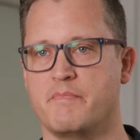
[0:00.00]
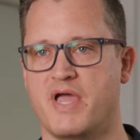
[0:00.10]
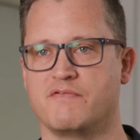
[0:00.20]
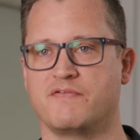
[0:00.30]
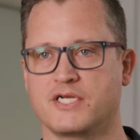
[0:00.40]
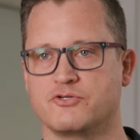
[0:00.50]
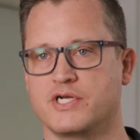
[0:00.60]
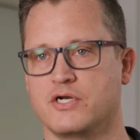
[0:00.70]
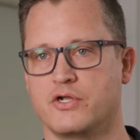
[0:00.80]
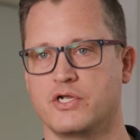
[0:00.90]
by
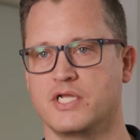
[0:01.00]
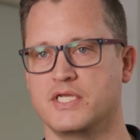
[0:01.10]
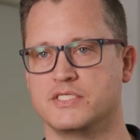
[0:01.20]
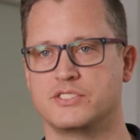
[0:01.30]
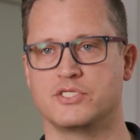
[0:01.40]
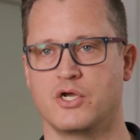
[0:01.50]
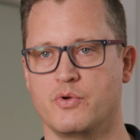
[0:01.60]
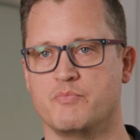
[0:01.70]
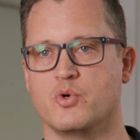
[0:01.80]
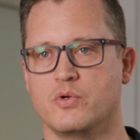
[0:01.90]
manufacturing locally is
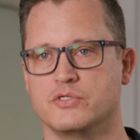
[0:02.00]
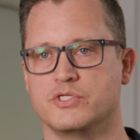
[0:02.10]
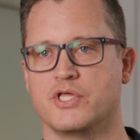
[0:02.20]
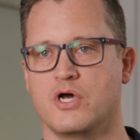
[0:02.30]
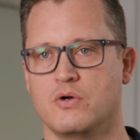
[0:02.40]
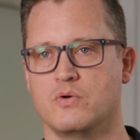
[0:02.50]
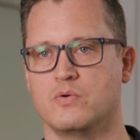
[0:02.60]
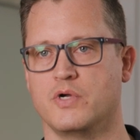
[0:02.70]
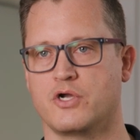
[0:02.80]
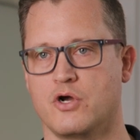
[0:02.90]
so important to the
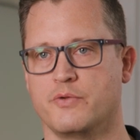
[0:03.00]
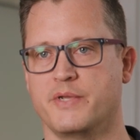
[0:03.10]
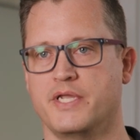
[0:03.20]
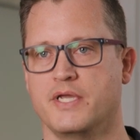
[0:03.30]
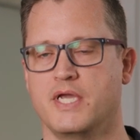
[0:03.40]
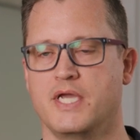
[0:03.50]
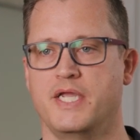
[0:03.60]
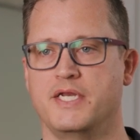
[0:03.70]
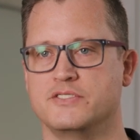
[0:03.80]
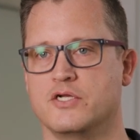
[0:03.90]
whole economy.
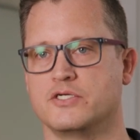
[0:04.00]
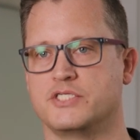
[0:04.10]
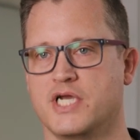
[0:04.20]
It is not